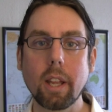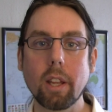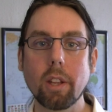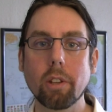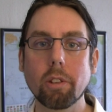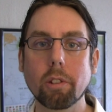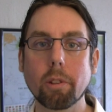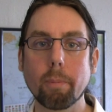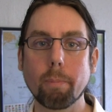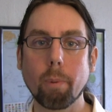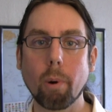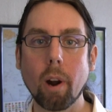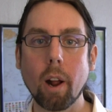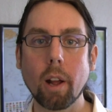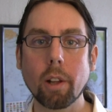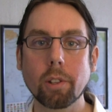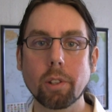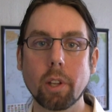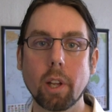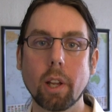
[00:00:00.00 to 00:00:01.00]
is the
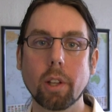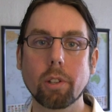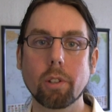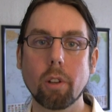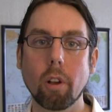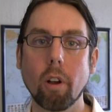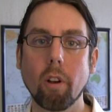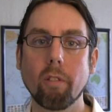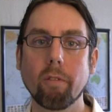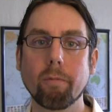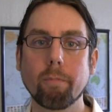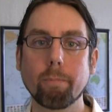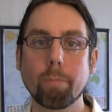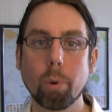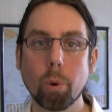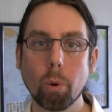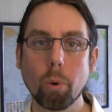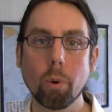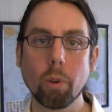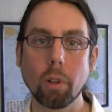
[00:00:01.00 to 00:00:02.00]
process of
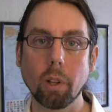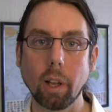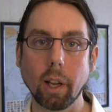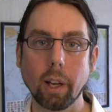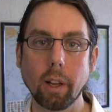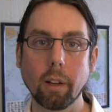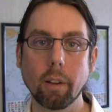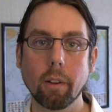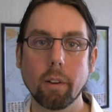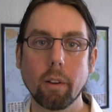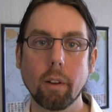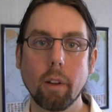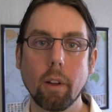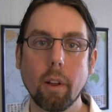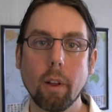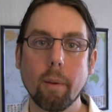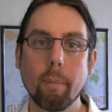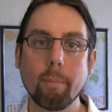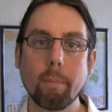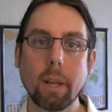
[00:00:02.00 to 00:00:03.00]
pooling
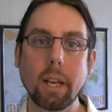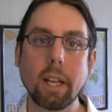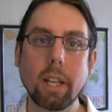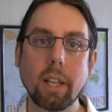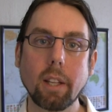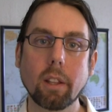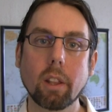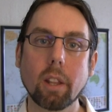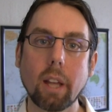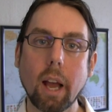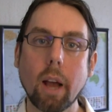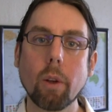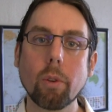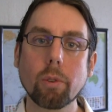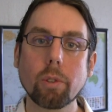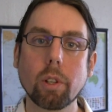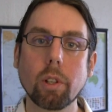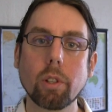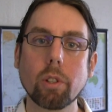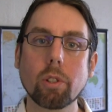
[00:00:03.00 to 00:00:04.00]
many
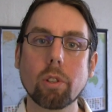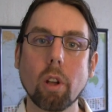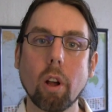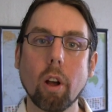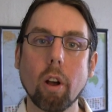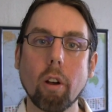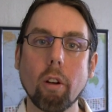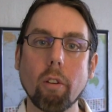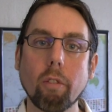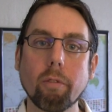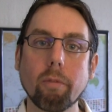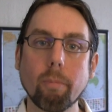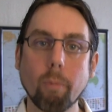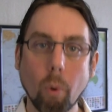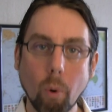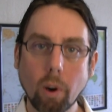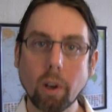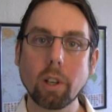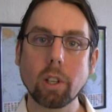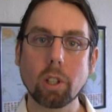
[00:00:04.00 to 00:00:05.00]
thousands of
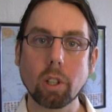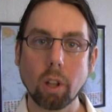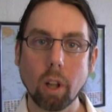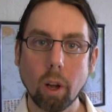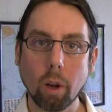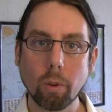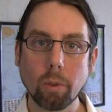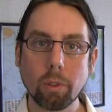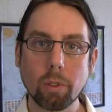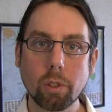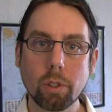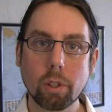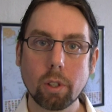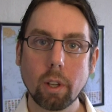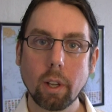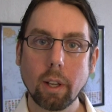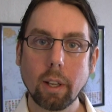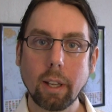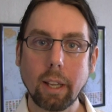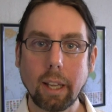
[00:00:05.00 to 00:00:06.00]
mortgage
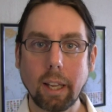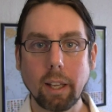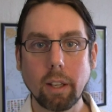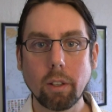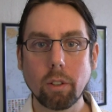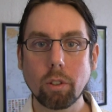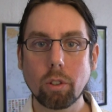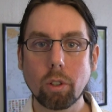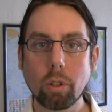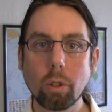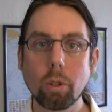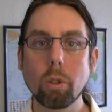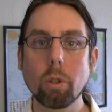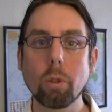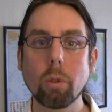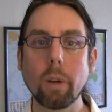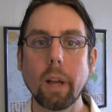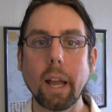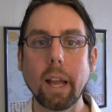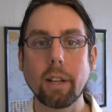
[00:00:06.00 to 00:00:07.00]
loans
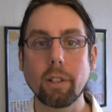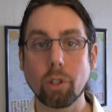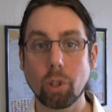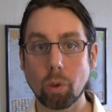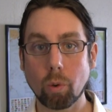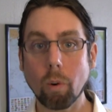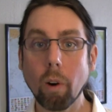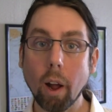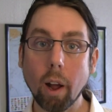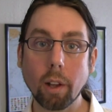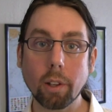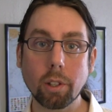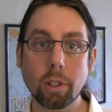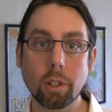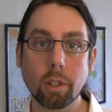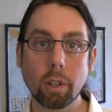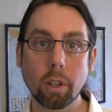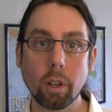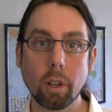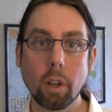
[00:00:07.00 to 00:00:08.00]
into a
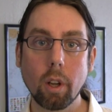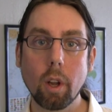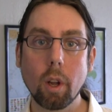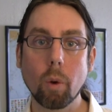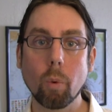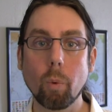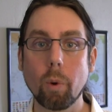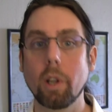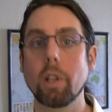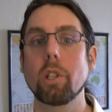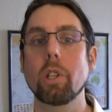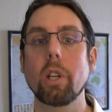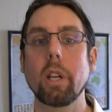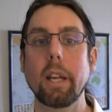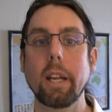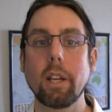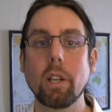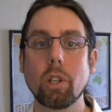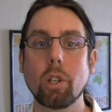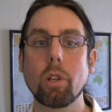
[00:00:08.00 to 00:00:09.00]
trust which
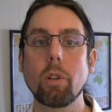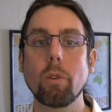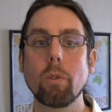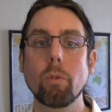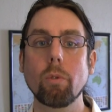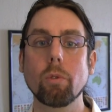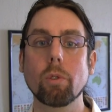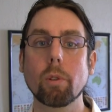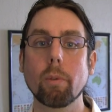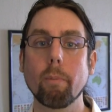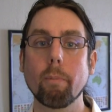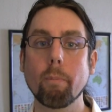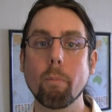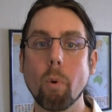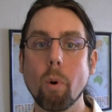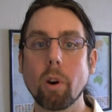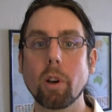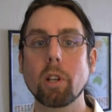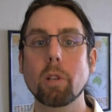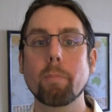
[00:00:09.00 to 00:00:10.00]
issues
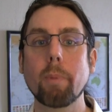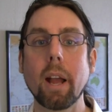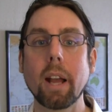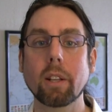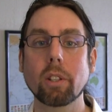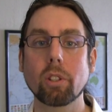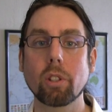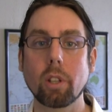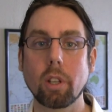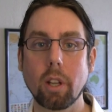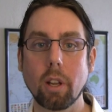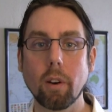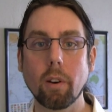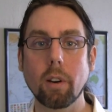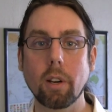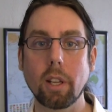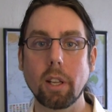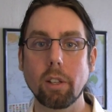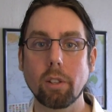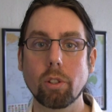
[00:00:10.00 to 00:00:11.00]
mortgage-backed
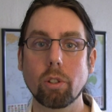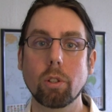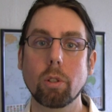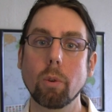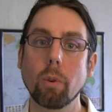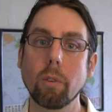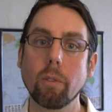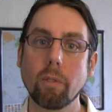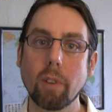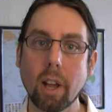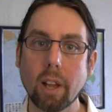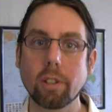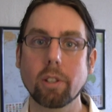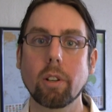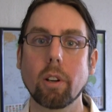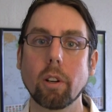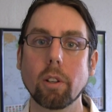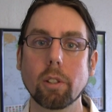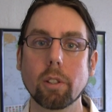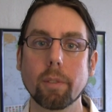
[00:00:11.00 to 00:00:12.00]
securities to
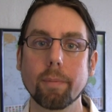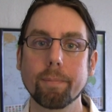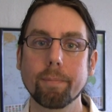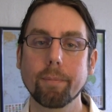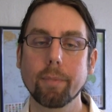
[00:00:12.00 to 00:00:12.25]
investors.